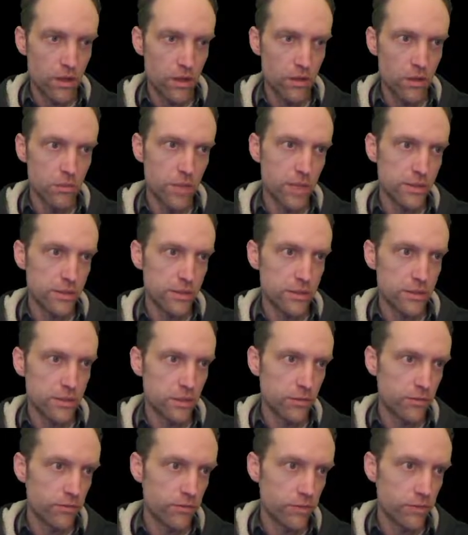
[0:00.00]
That's the
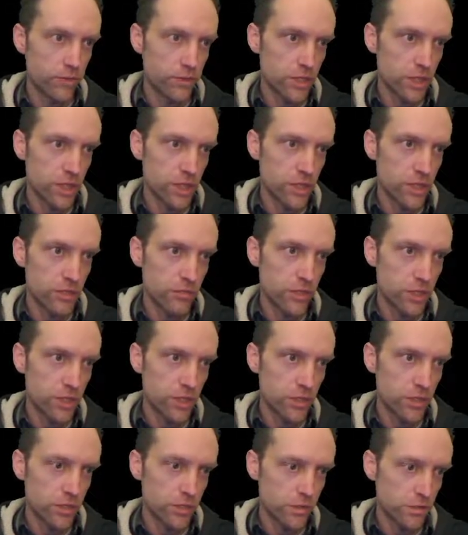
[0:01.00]
first item in
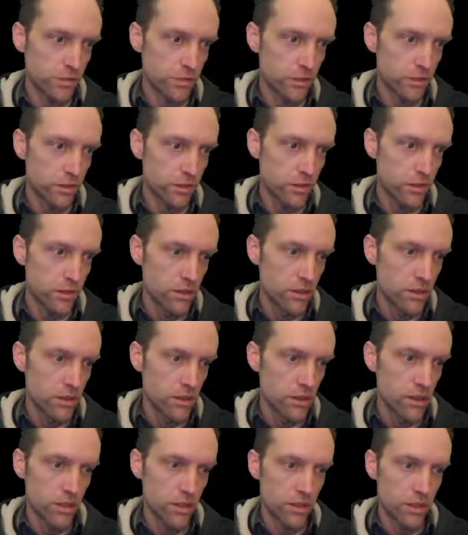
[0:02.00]
this
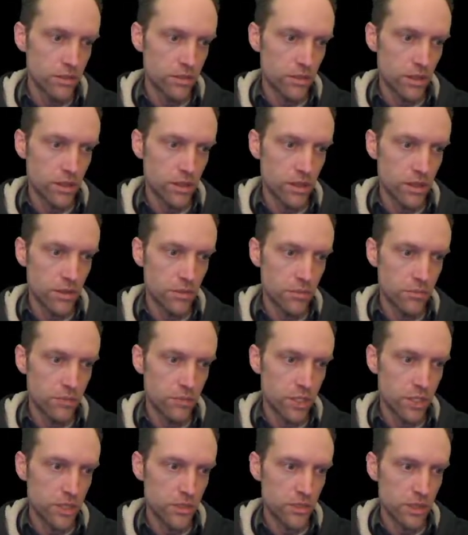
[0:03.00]

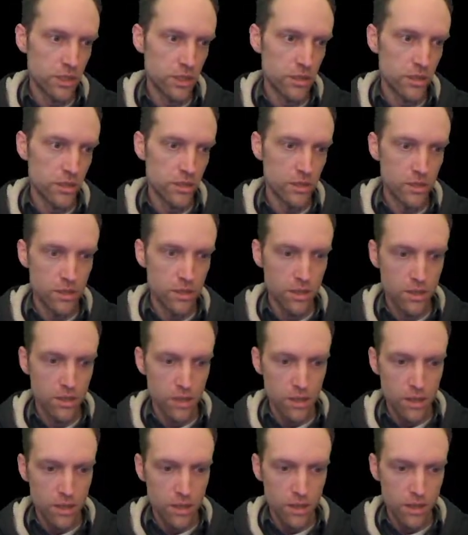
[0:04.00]
JSON
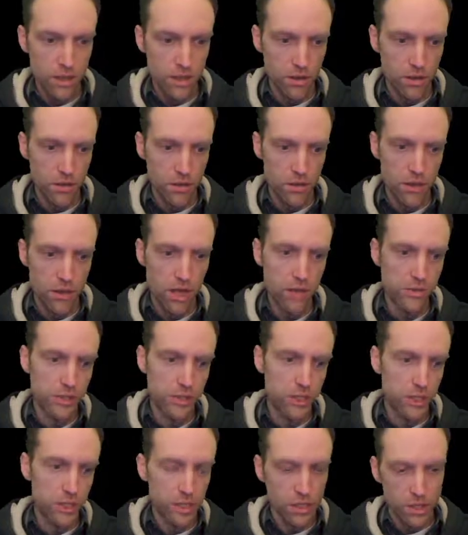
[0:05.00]
object.
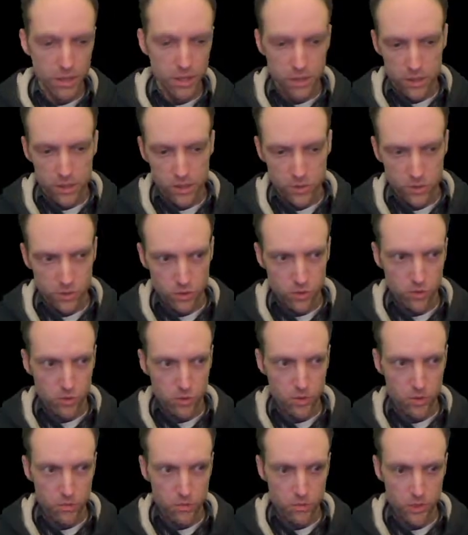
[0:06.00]
So,
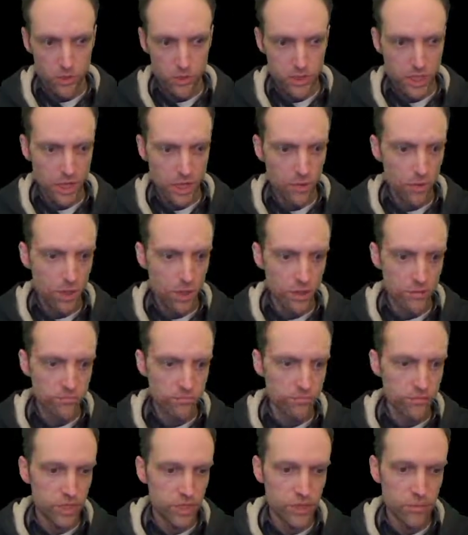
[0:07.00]
but say I want
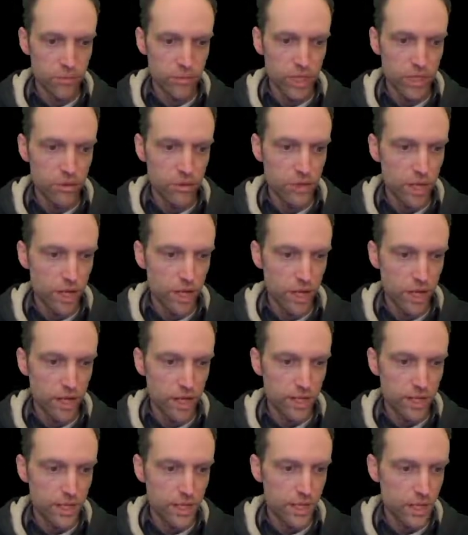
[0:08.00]

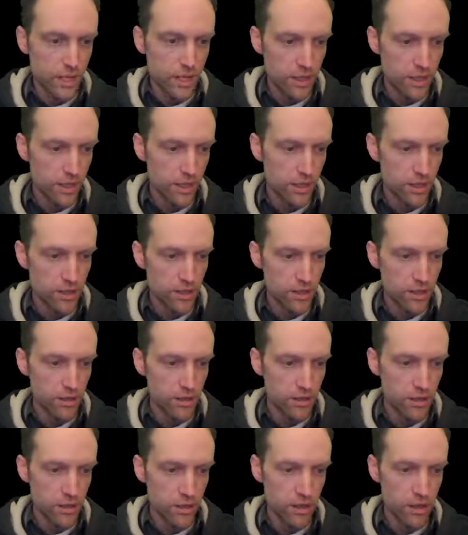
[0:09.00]
menu.id,
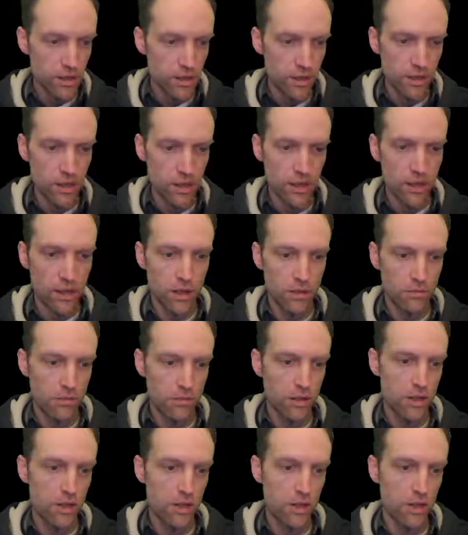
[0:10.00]
and then
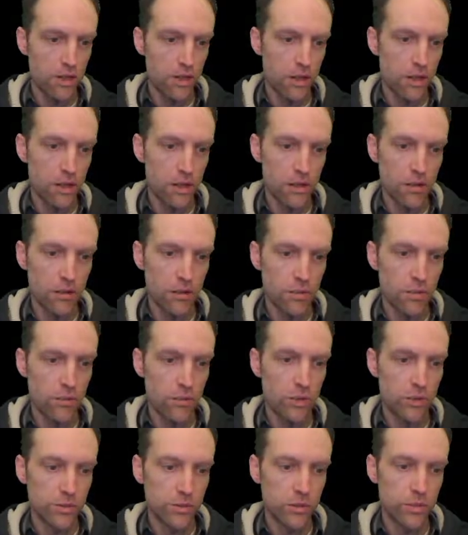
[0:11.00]
what
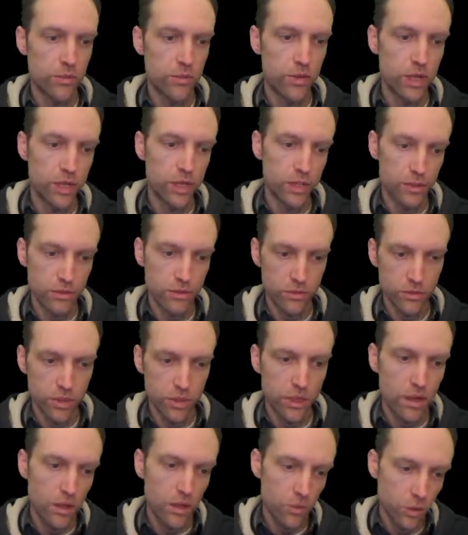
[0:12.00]
most people want to do,
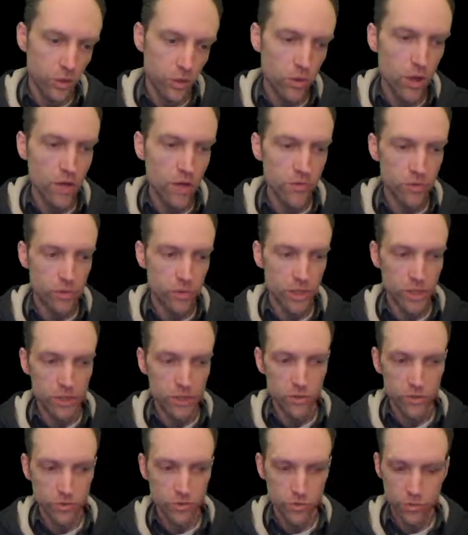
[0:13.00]
what you often want to do
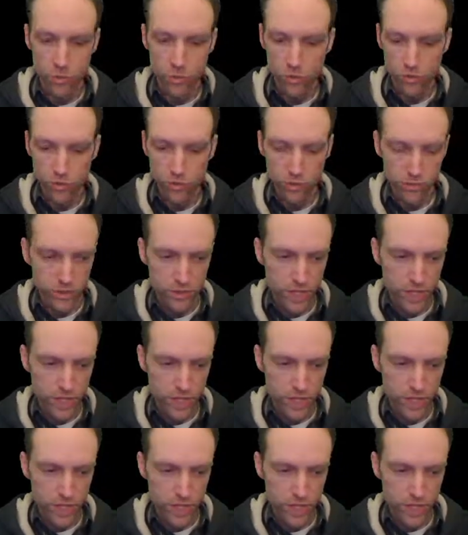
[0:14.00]
is remove those